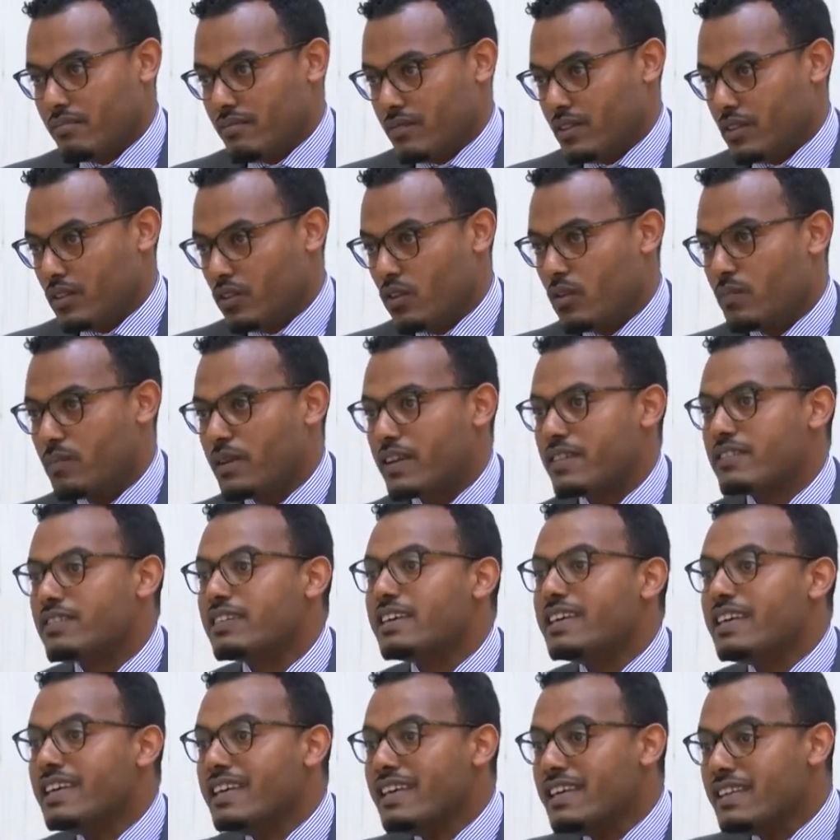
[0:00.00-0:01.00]
Ethiopians
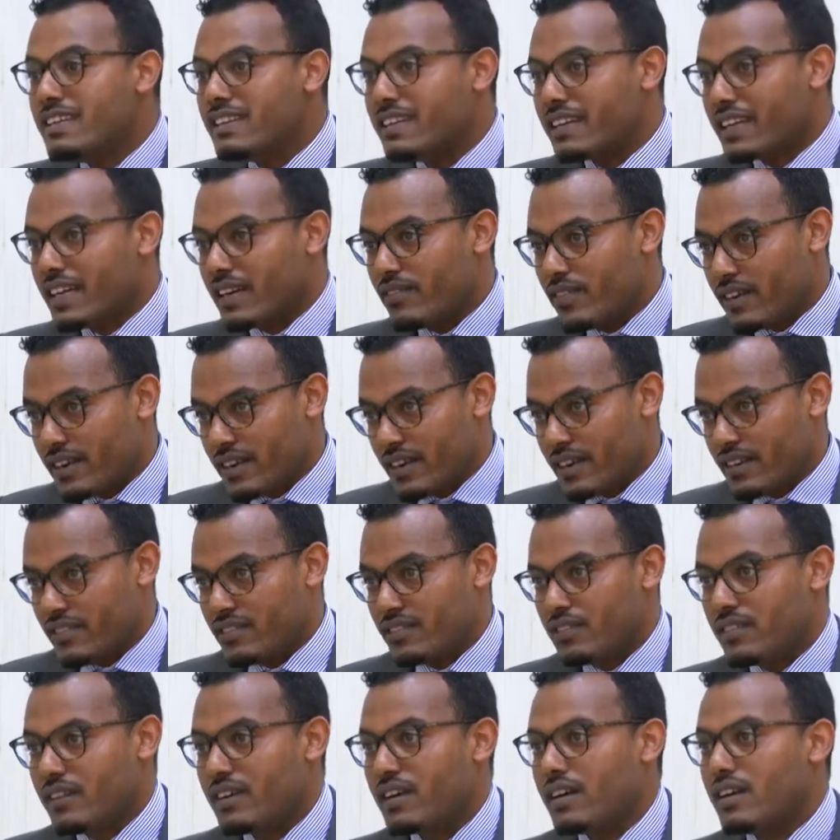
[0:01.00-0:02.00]
in the
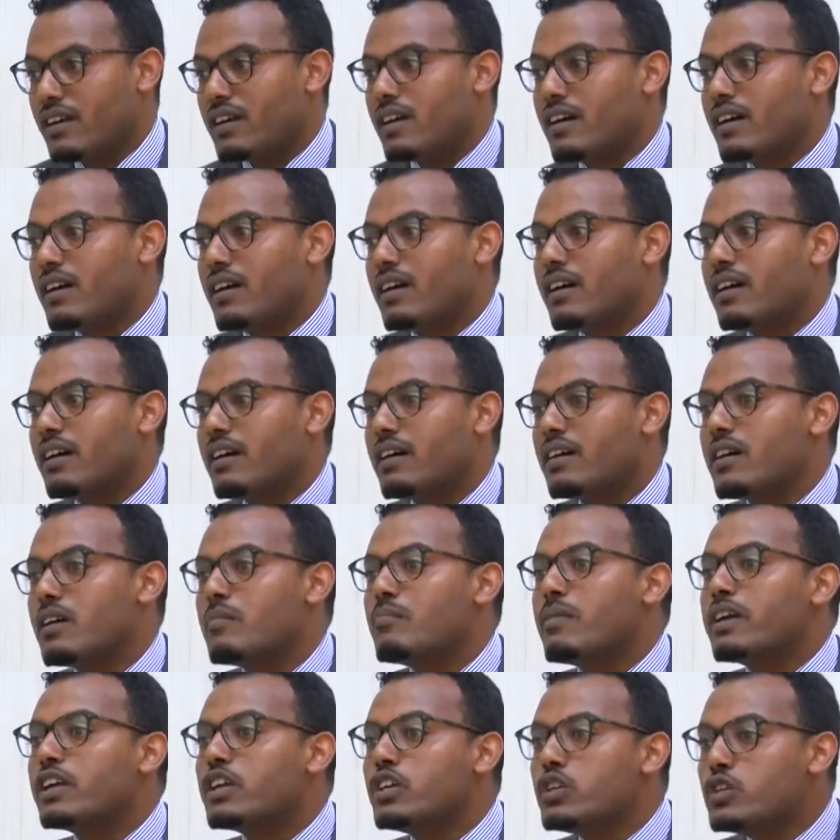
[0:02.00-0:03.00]
governance,
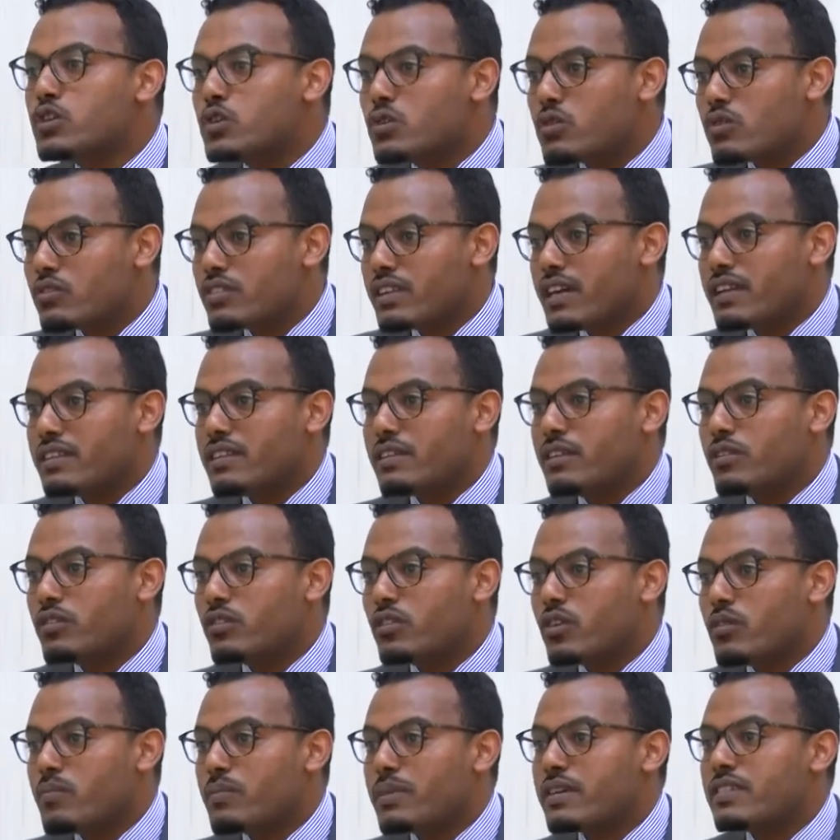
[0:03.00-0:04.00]
making sure that
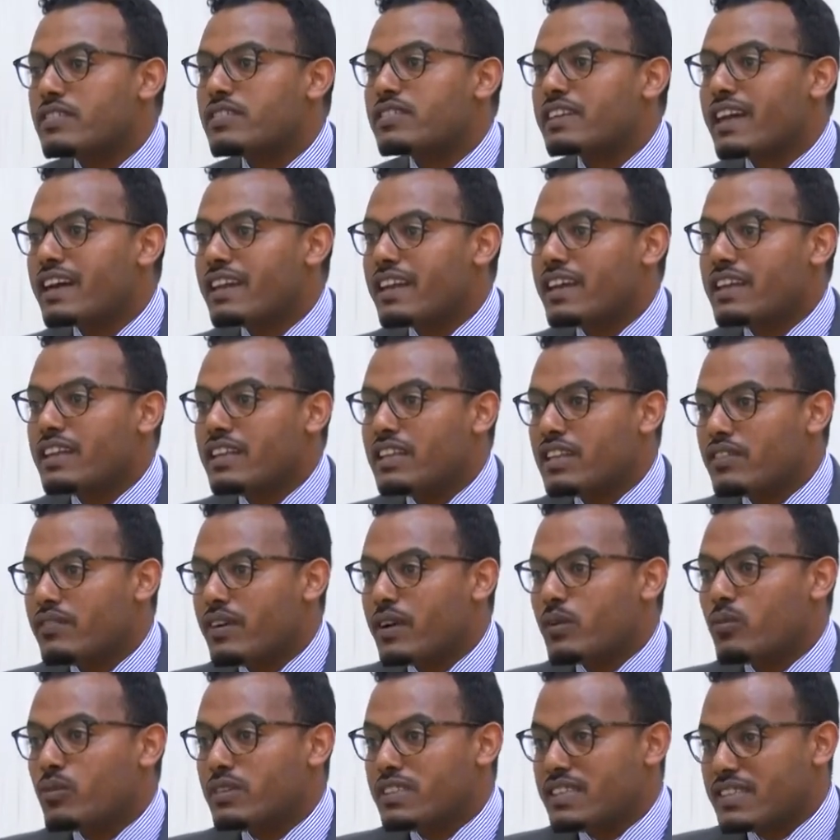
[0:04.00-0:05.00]
Ethiopians can
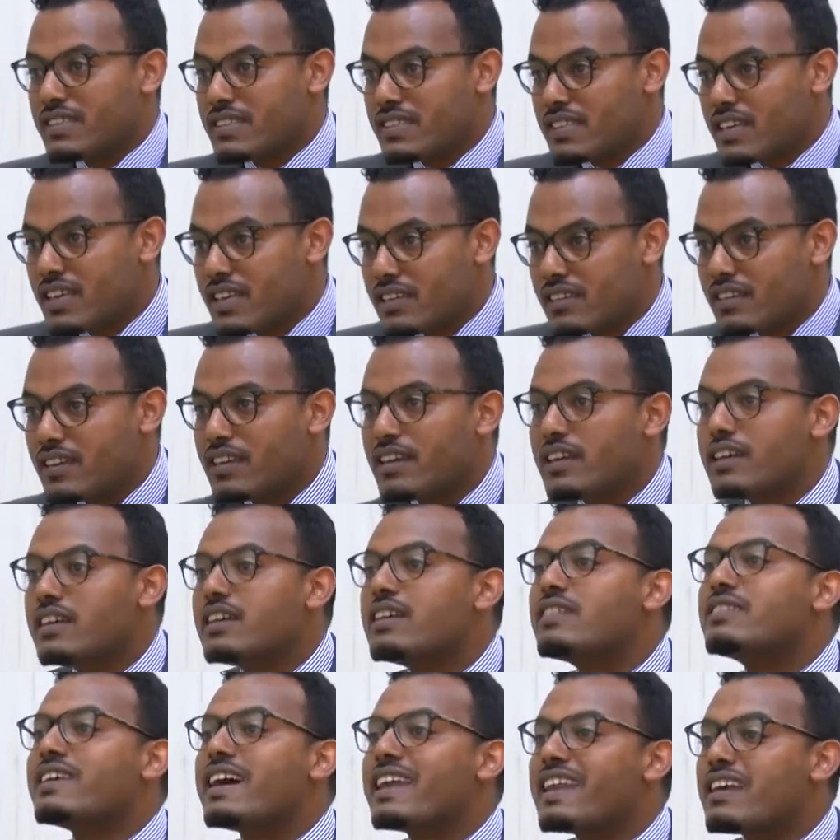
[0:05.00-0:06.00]
identify with the state
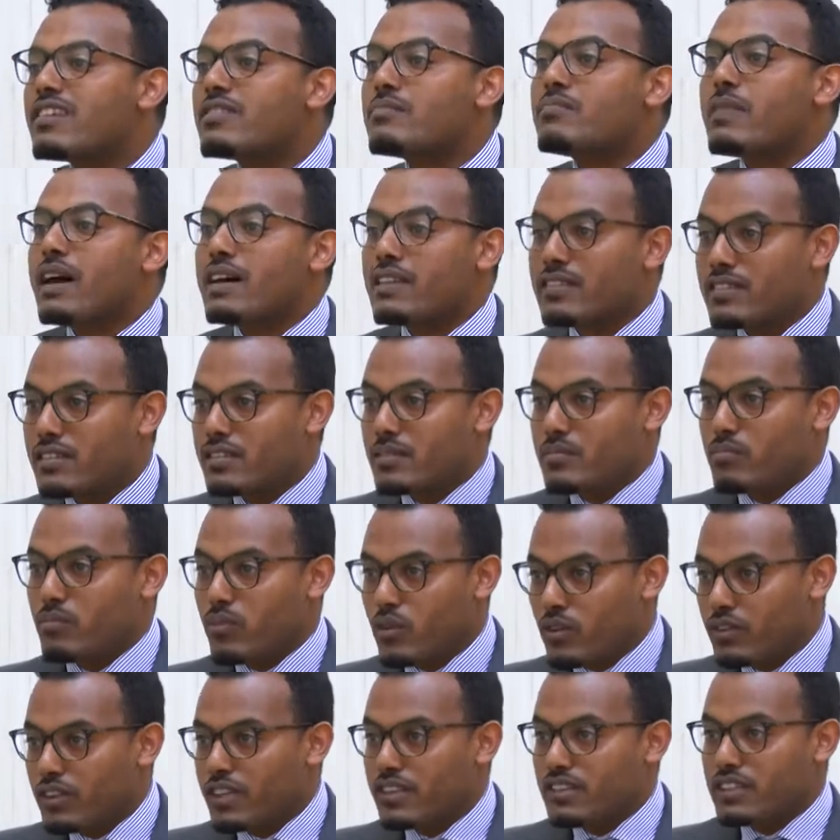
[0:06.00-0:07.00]
is another
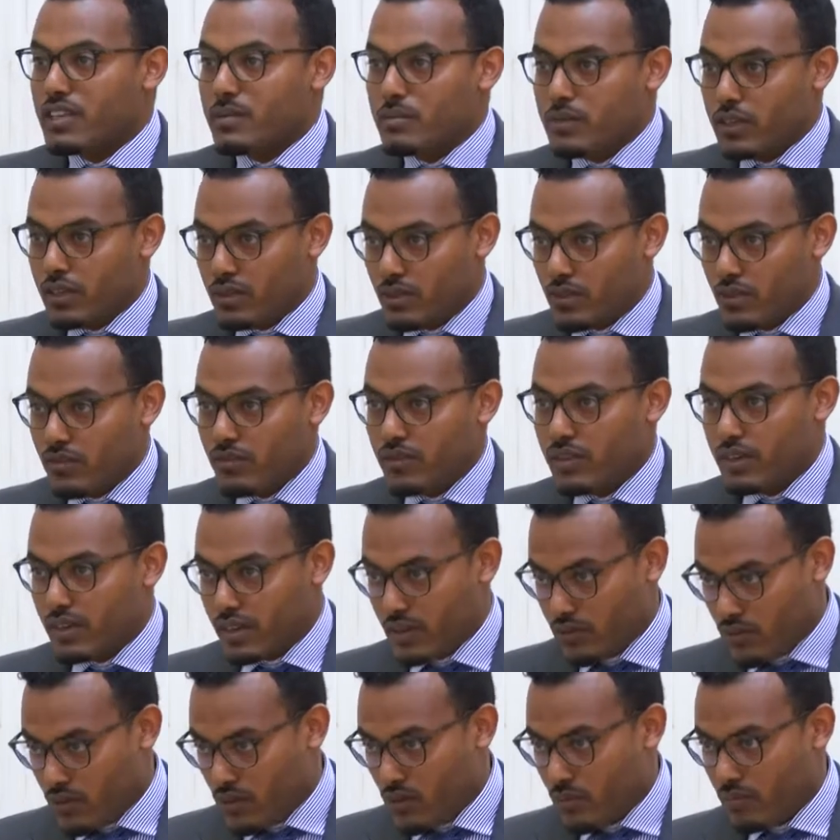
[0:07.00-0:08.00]
important subject of
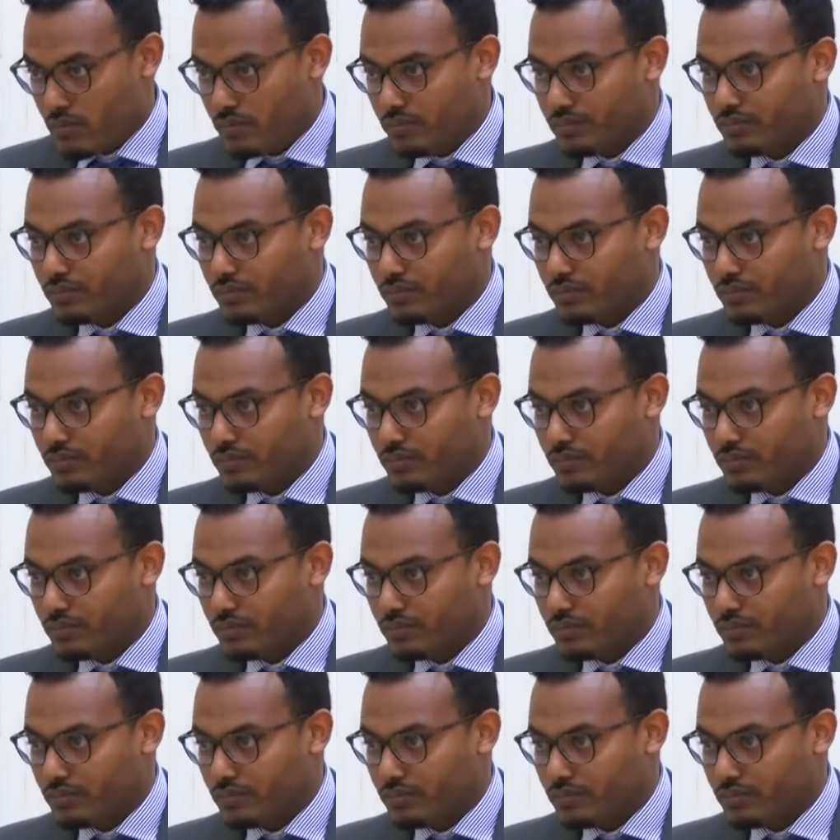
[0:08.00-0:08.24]
reform.